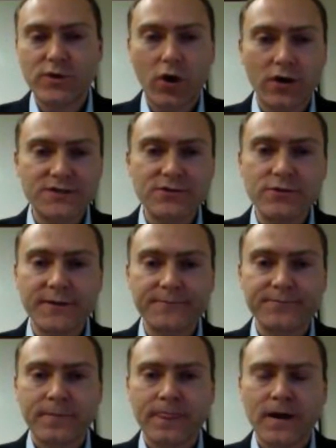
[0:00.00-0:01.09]
We are
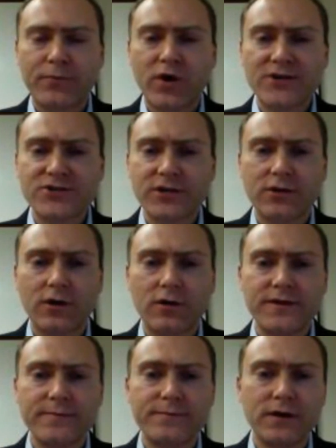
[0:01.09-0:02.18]
doing a project
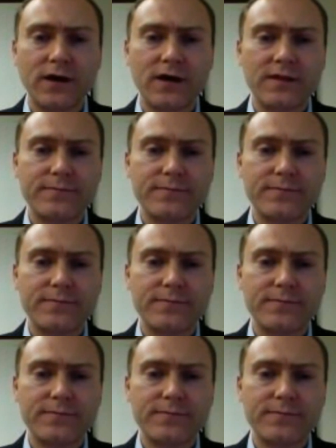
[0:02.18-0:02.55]
called the